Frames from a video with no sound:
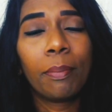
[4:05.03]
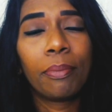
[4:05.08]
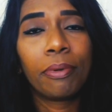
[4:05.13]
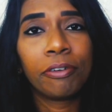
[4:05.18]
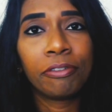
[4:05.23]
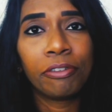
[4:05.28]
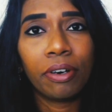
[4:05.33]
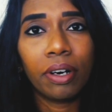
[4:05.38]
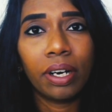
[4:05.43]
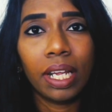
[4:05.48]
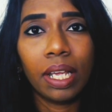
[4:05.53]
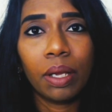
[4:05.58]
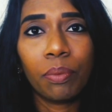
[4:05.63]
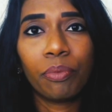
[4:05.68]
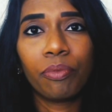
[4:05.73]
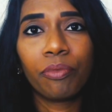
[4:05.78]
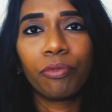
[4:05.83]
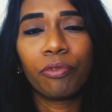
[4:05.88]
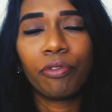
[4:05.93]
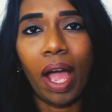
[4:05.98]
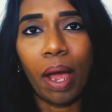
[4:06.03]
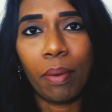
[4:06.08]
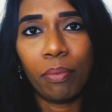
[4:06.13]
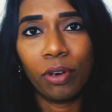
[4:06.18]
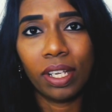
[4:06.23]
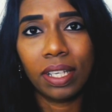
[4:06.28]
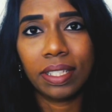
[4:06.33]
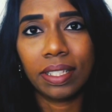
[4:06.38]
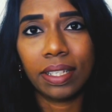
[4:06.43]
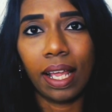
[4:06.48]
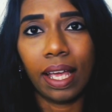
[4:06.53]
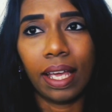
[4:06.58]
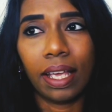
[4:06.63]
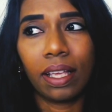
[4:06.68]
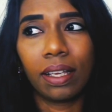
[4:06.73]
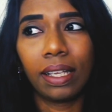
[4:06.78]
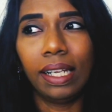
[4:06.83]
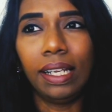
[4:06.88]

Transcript: preferring fabrics like